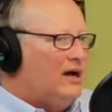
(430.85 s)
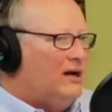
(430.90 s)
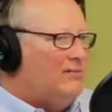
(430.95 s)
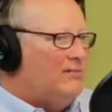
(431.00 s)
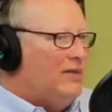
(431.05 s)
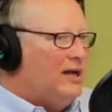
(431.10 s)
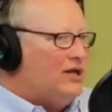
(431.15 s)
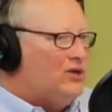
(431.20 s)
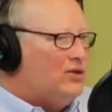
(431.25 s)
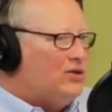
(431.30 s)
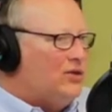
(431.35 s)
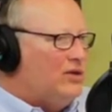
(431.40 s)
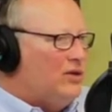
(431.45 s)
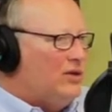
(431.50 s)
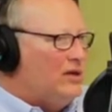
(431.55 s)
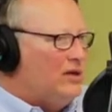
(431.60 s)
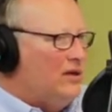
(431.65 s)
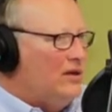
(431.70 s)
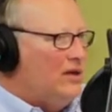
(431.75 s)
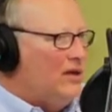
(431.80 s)
make sure
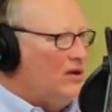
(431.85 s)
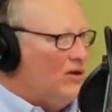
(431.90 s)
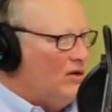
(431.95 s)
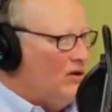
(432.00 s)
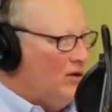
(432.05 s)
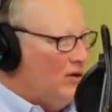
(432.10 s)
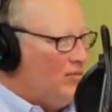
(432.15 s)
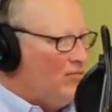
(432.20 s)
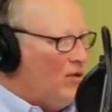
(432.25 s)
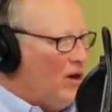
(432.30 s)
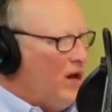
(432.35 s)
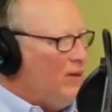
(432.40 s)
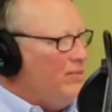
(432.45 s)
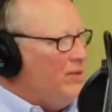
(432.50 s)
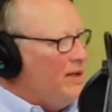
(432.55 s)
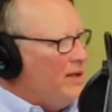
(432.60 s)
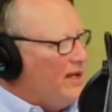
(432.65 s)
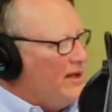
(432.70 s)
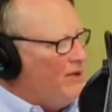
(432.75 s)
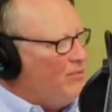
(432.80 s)
that you're
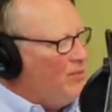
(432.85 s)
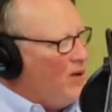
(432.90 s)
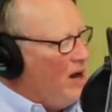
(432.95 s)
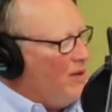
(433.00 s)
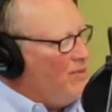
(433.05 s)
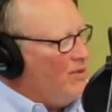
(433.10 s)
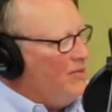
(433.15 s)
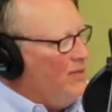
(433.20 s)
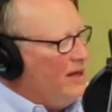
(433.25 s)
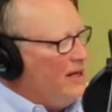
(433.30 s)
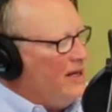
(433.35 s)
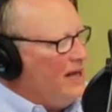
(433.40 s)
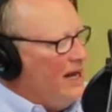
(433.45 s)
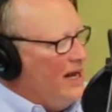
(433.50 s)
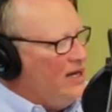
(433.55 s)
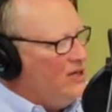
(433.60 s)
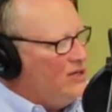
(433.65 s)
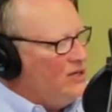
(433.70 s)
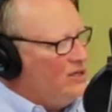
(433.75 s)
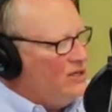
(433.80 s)
properly get the proper
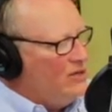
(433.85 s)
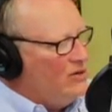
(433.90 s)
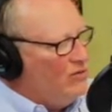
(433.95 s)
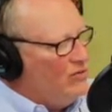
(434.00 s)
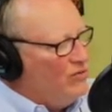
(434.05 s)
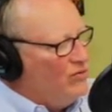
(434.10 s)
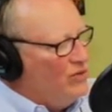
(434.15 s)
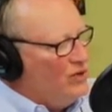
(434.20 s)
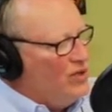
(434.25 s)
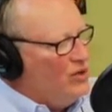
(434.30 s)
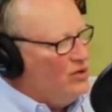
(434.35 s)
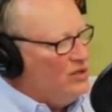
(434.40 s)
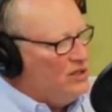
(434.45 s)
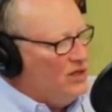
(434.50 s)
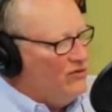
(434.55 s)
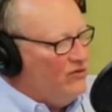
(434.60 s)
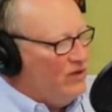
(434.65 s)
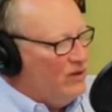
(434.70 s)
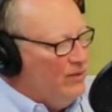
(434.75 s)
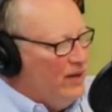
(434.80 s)
medications to reduce
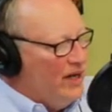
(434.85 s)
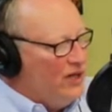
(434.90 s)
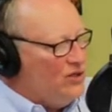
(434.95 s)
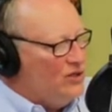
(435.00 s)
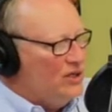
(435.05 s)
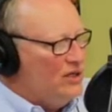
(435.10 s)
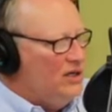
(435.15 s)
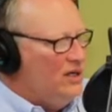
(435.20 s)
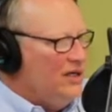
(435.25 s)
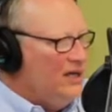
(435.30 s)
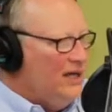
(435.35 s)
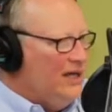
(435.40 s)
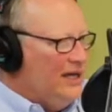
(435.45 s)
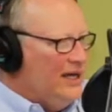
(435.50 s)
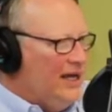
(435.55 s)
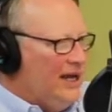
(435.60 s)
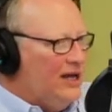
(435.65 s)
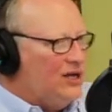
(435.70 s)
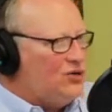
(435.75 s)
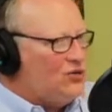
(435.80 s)
inflammation,
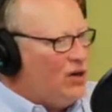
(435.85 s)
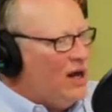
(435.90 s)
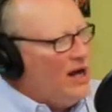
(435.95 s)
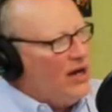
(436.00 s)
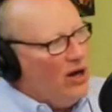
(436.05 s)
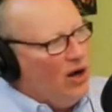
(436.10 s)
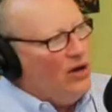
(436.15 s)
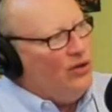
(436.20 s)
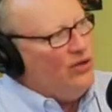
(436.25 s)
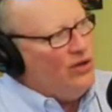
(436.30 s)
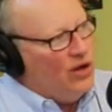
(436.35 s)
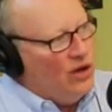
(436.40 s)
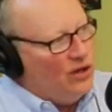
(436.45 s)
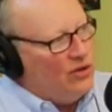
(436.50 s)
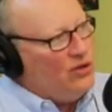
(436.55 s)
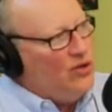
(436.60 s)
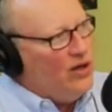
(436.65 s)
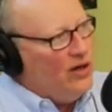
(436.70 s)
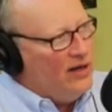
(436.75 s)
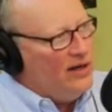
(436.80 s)
and try all the
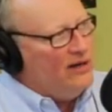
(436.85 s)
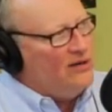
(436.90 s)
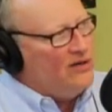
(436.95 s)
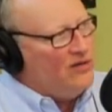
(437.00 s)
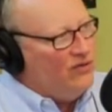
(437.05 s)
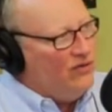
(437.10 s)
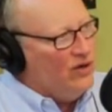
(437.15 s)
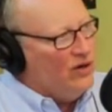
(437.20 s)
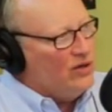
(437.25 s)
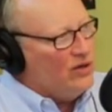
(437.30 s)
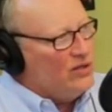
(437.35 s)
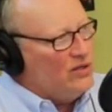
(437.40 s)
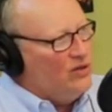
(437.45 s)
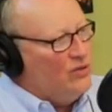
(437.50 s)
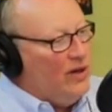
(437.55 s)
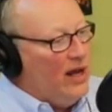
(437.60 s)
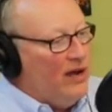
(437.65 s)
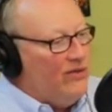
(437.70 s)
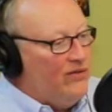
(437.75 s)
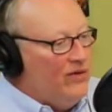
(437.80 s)
alternatives first. So
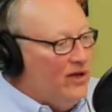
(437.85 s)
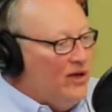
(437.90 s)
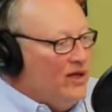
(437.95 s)
we have